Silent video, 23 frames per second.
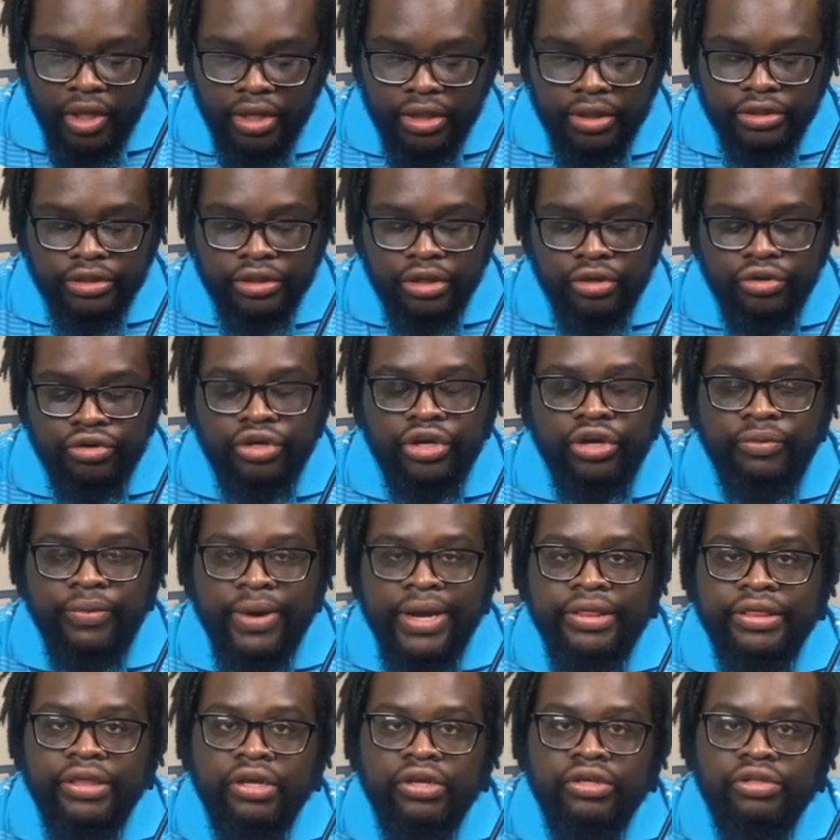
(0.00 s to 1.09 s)
So you can
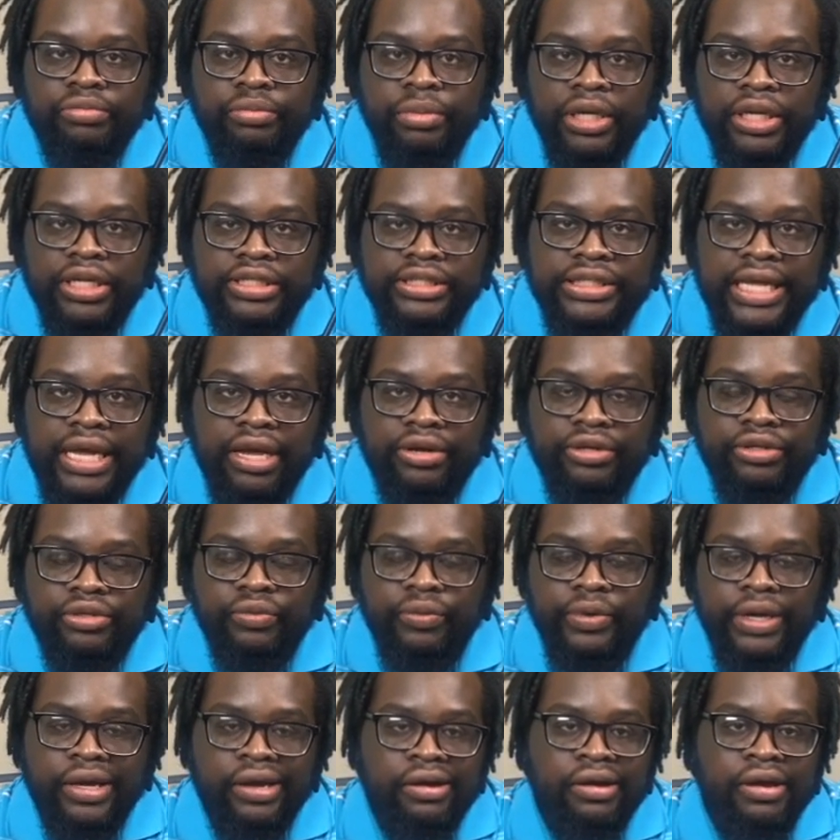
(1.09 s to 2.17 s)
write those bullets down as
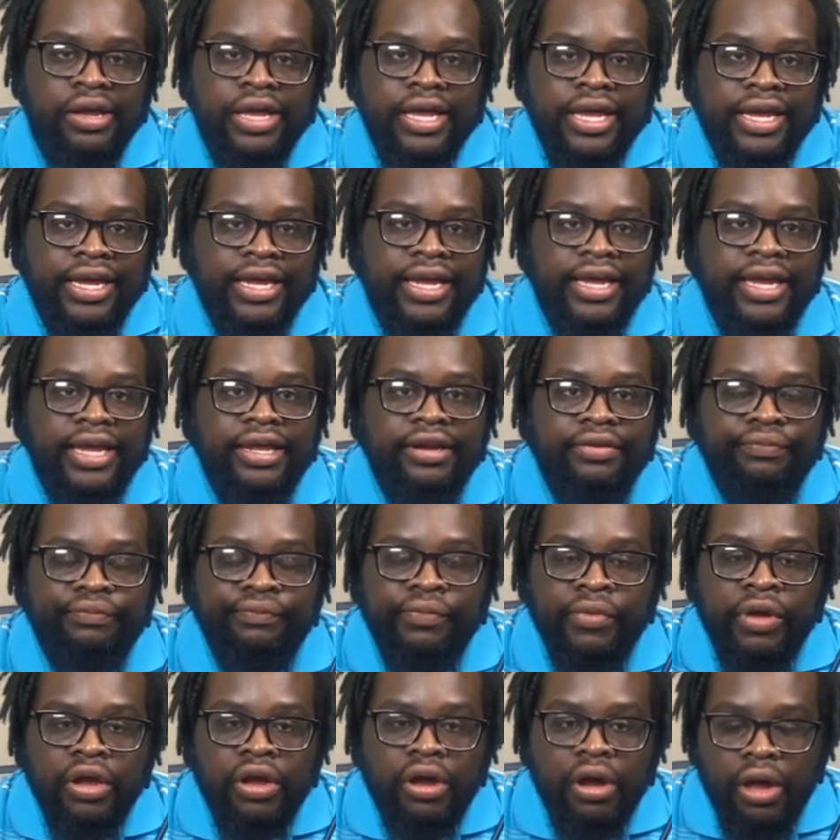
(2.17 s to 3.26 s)
well. Again,
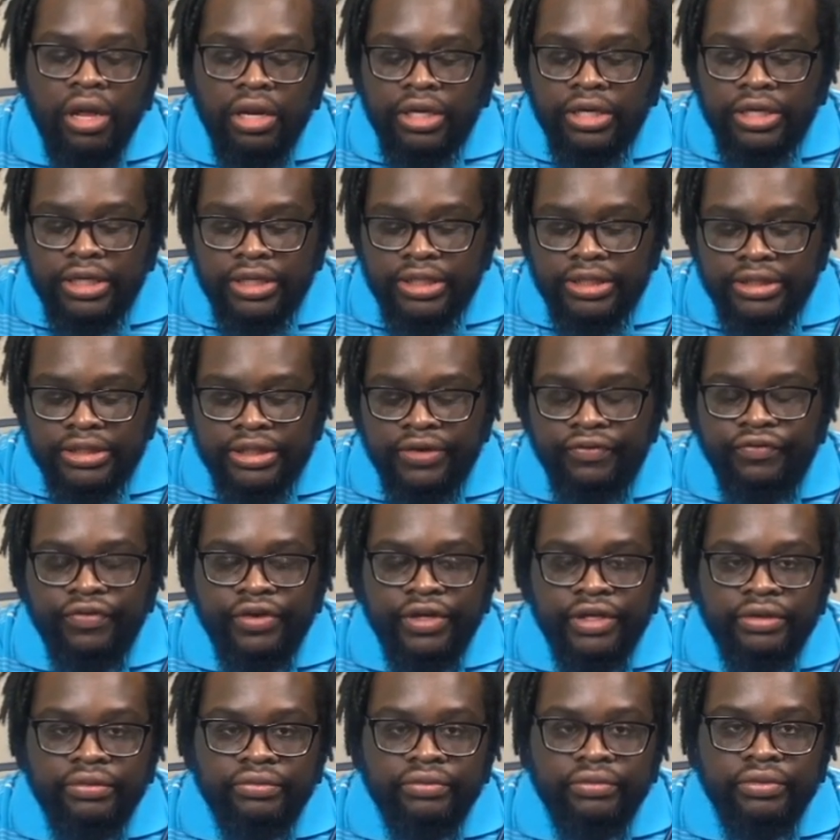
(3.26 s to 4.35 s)
all of these
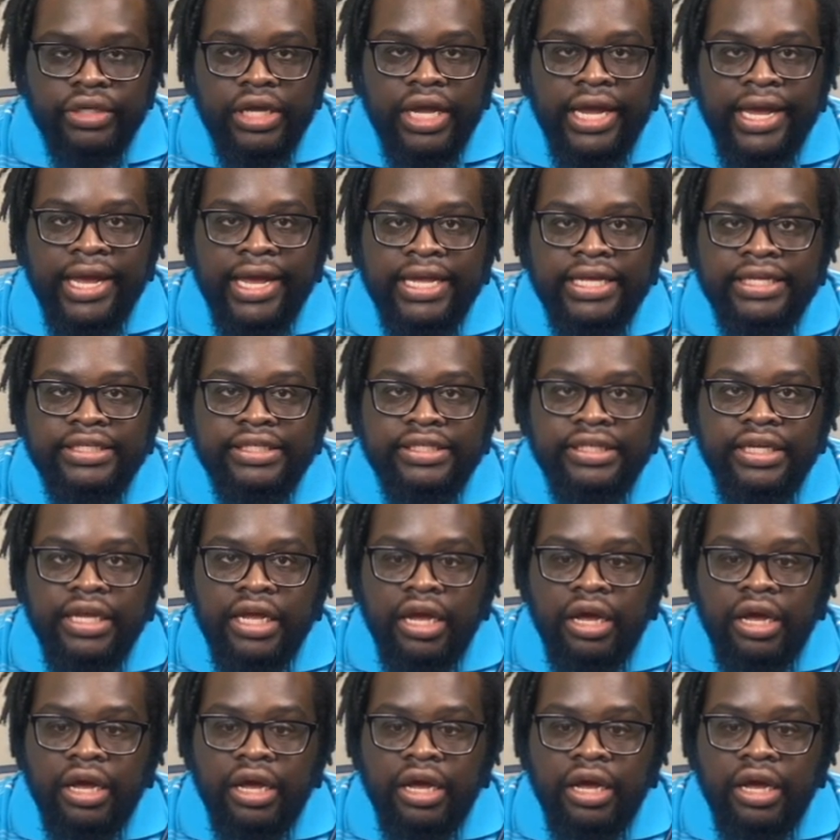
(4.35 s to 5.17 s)
different, I guess,